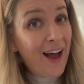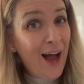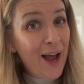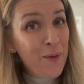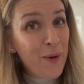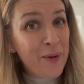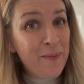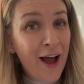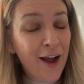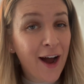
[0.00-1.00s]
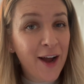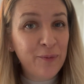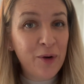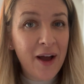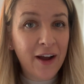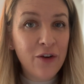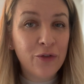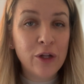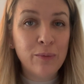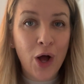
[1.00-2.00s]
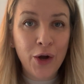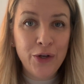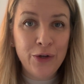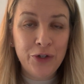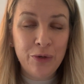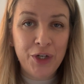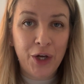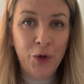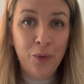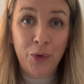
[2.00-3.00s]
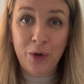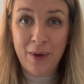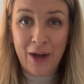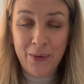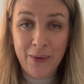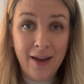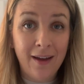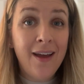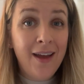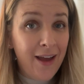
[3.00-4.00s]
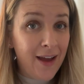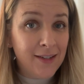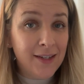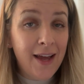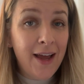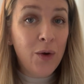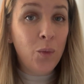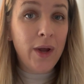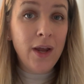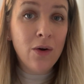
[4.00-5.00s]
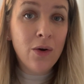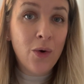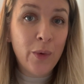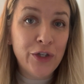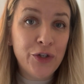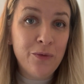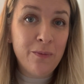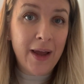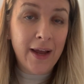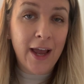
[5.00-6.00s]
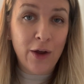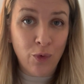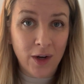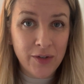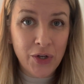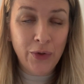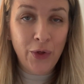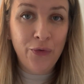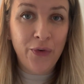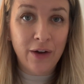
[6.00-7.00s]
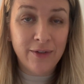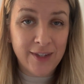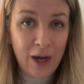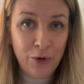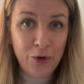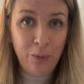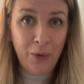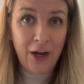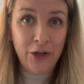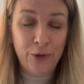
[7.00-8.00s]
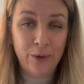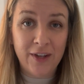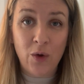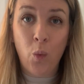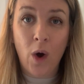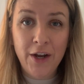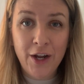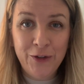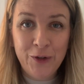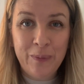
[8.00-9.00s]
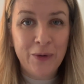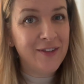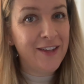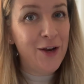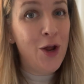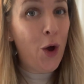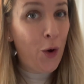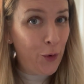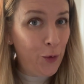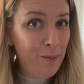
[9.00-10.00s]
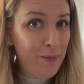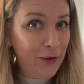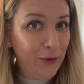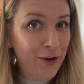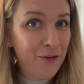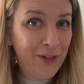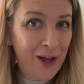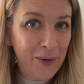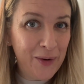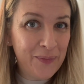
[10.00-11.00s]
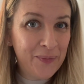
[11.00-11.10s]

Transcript: Hi, welcome back. I am Rebecca from the blog and YouTube channel Moon and Magnolia, and today we are going to make a rustic loaf of sourdough bread using 100% home milled flour.